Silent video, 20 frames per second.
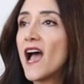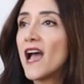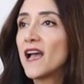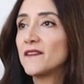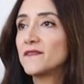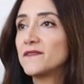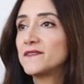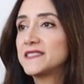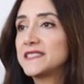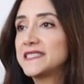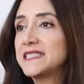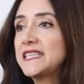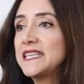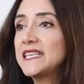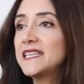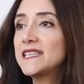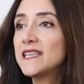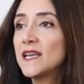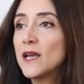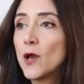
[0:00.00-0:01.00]
I've
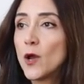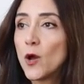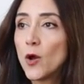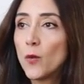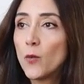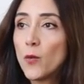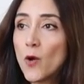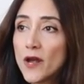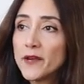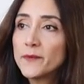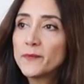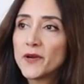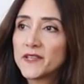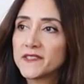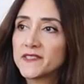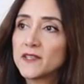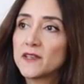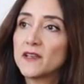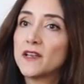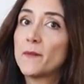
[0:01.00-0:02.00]
seen one
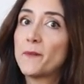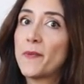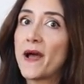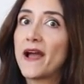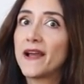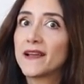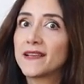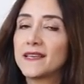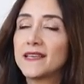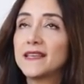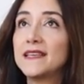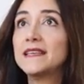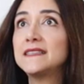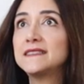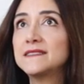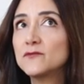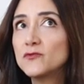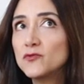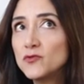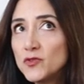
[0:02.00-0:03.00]
particular bag
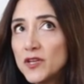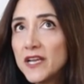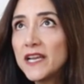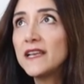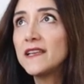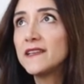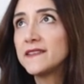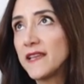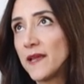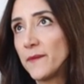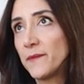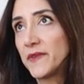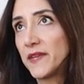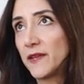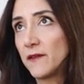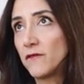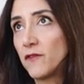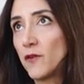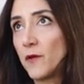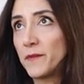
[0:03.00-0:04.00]
is really
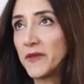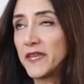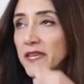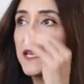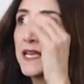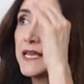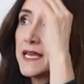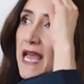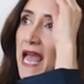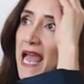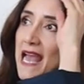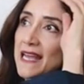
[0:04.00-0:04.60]
tempting for me,